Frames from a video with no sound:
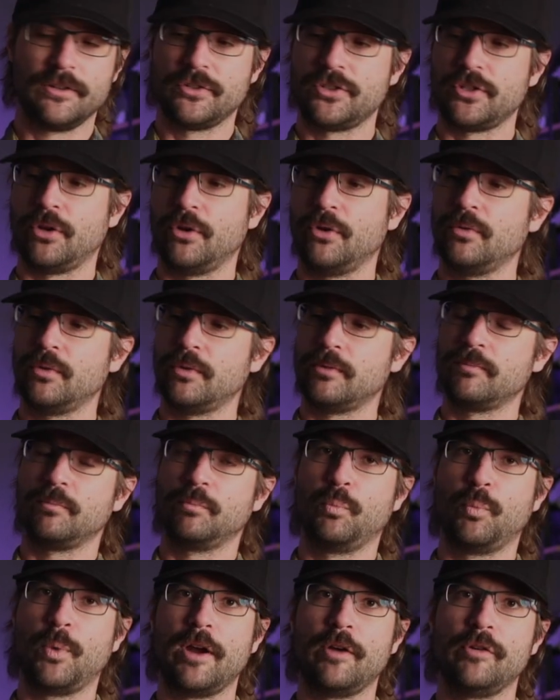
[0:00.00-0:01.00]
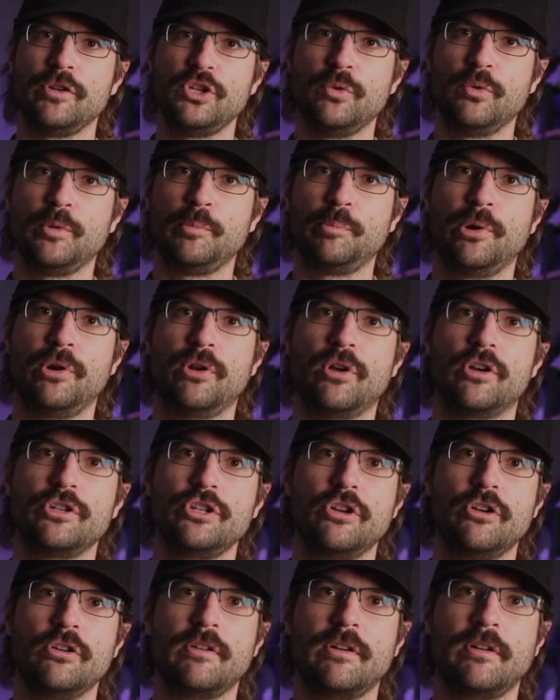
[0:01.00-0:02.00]
So where you would put all
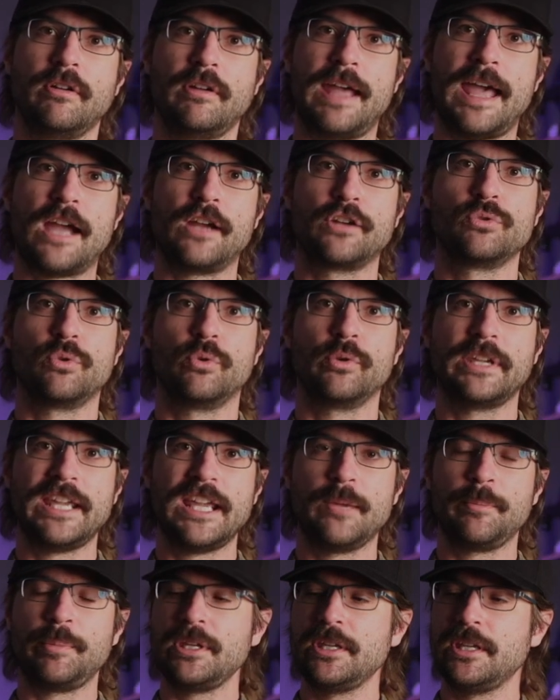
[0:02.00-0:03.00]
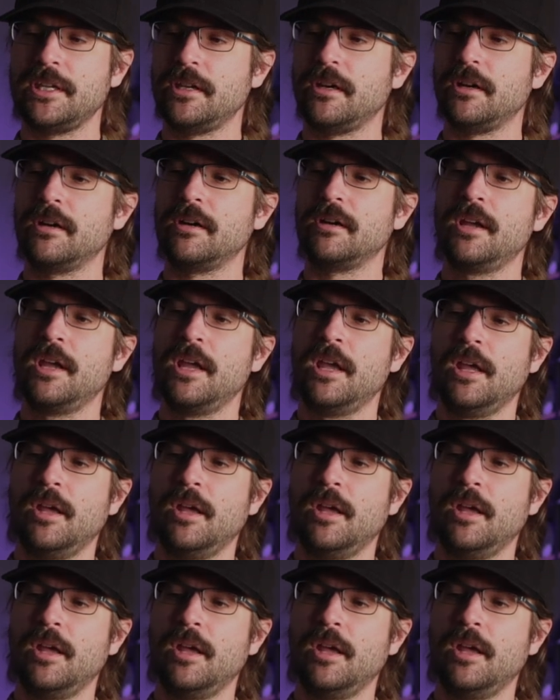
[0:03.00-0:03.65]
your actual camping gear,